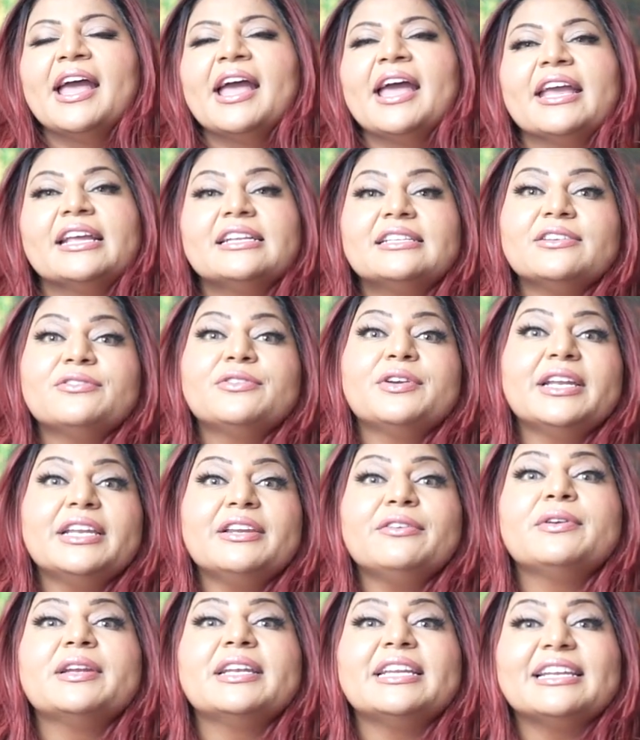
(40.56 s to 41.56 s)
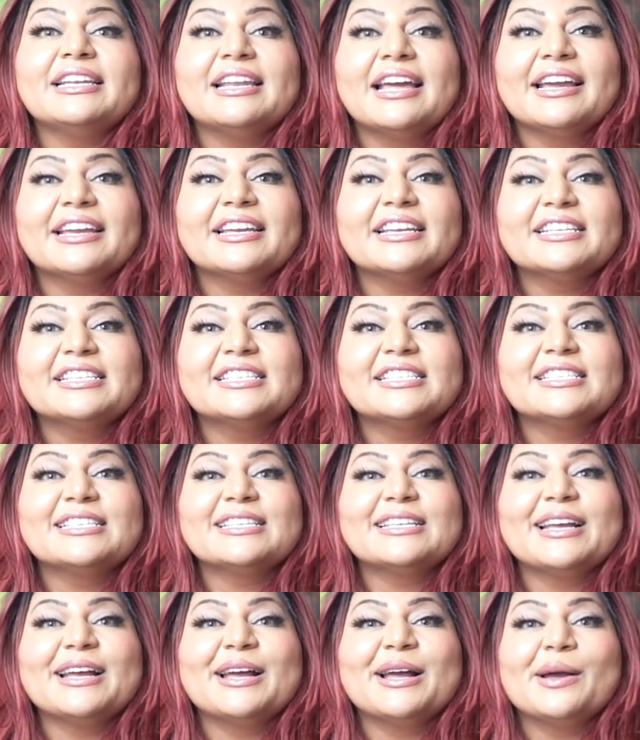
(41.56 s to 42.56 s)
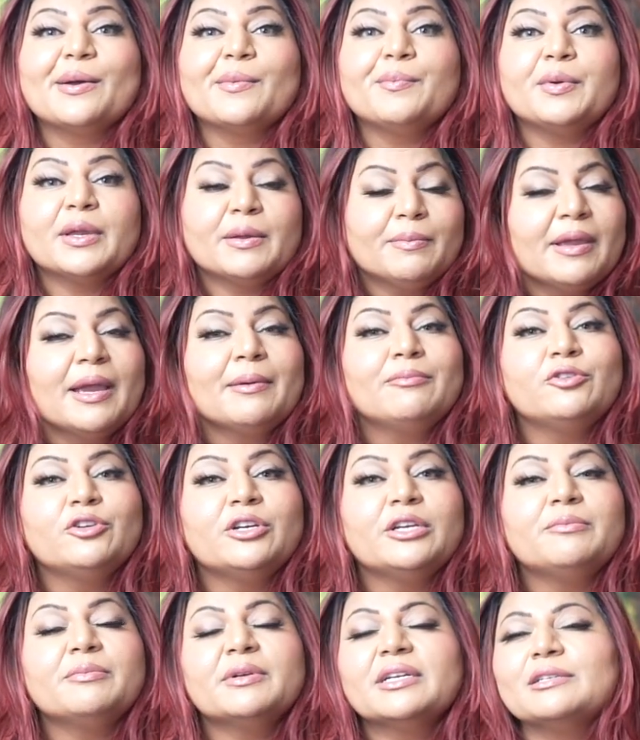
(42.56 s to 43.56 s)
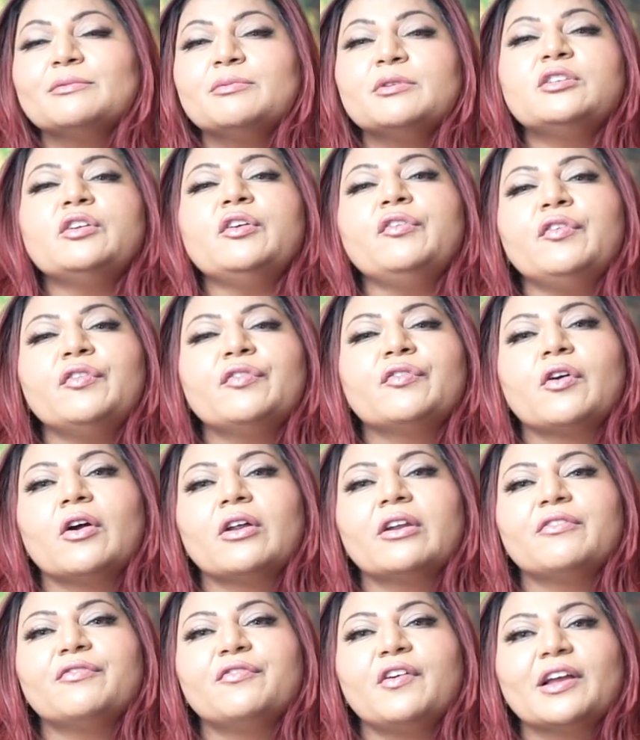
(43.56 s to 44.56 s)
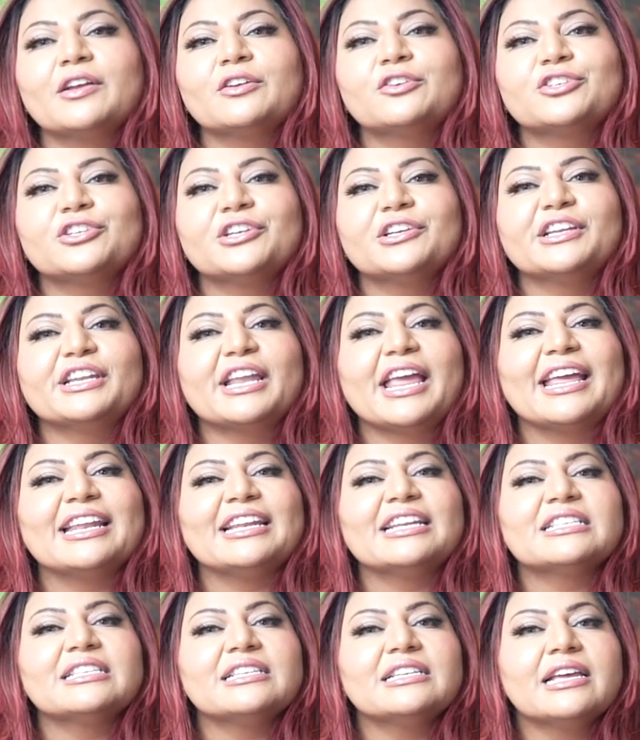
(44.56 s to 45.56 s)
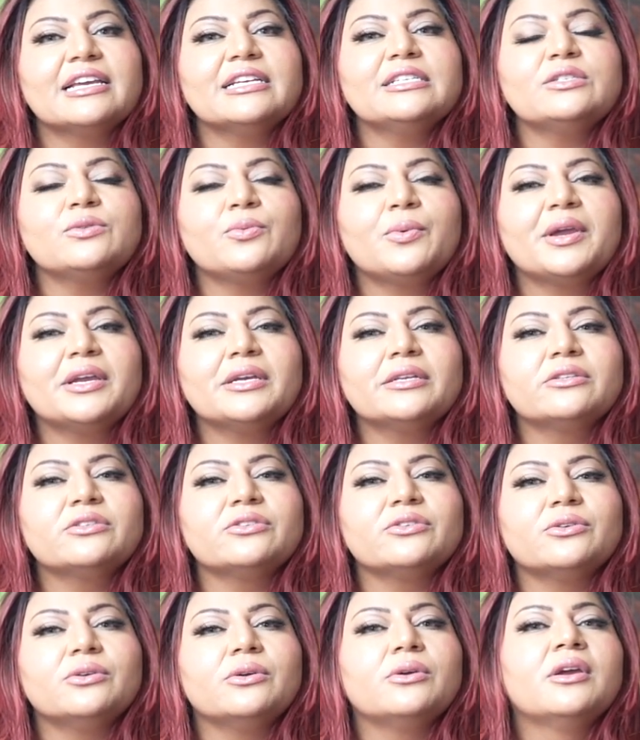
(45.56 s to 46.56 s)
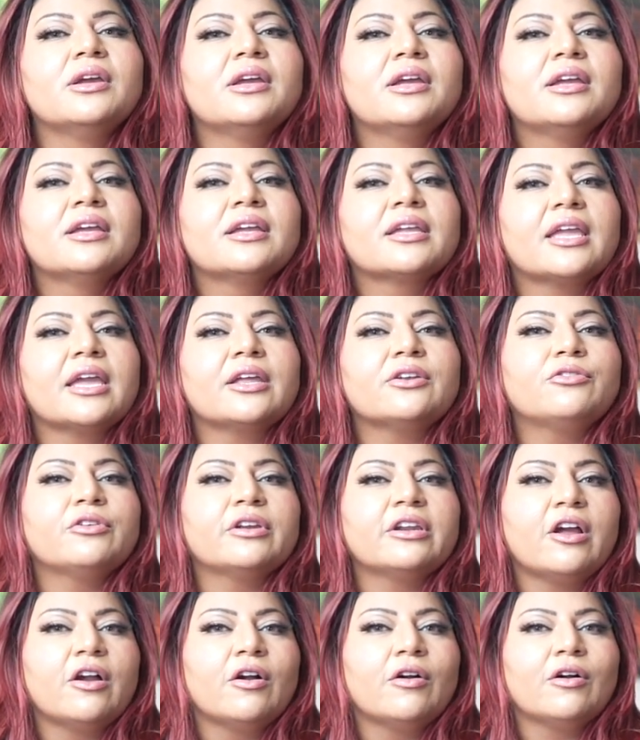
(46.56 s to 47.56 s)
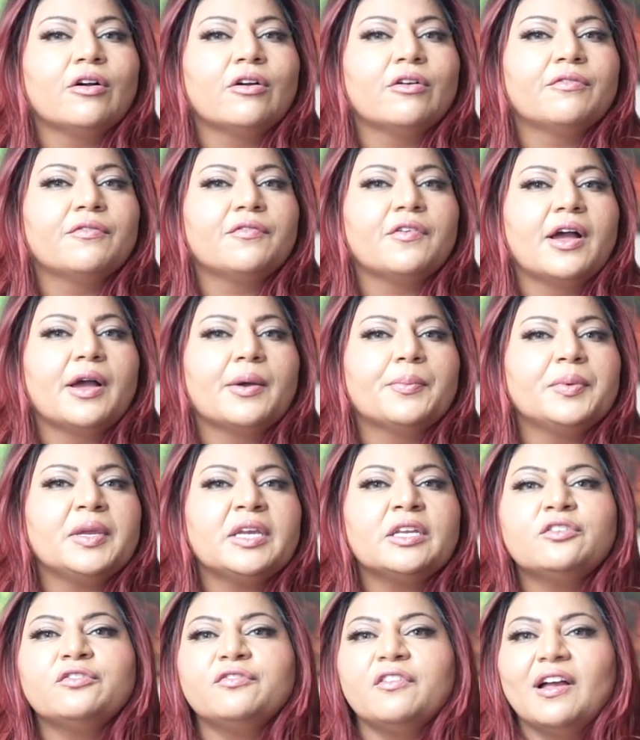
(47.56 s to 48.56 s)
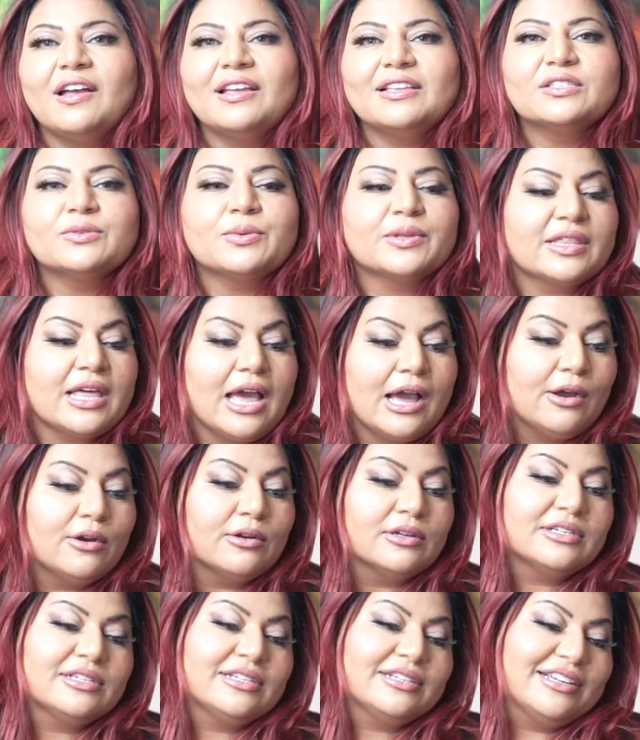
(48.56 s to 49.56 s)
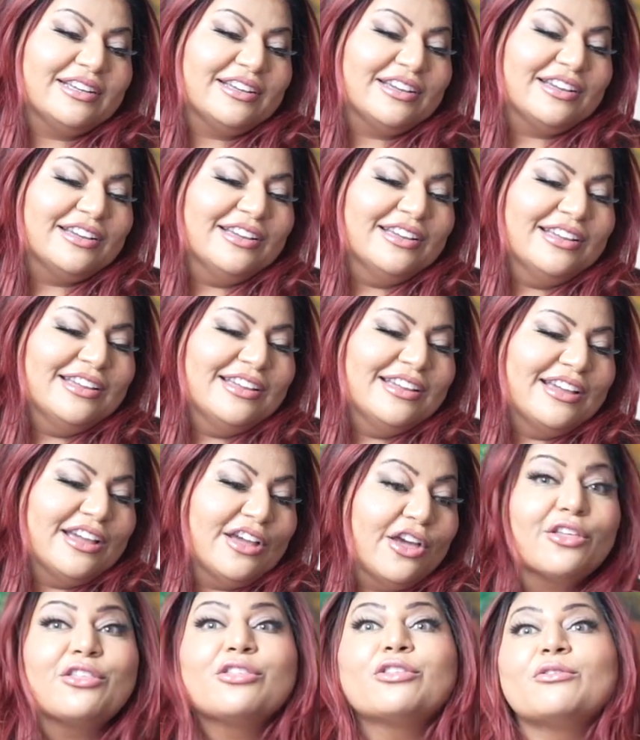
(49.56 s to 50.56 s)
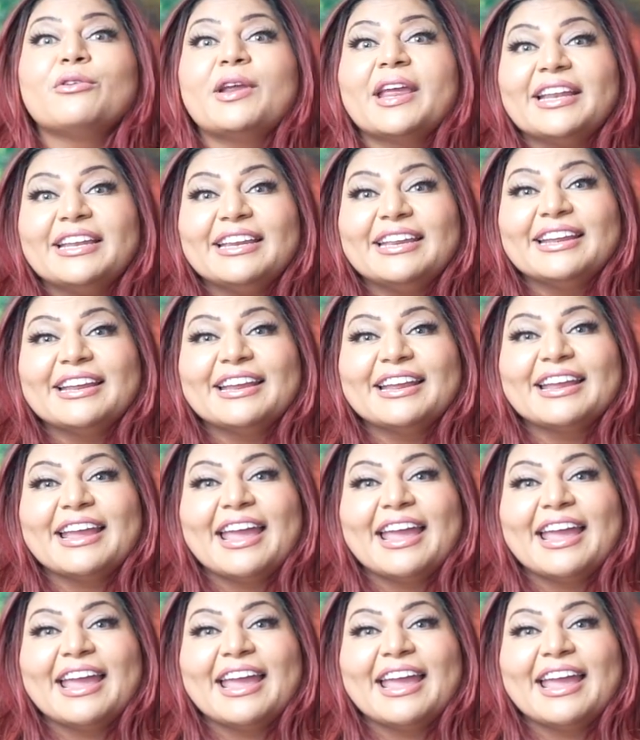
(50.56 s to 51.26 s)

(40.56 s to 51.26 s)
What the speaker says: it's a really, really nice pick-me-up treatment, especially if you've got a function, and it's a nice way to get rid of peach fuzz without threading.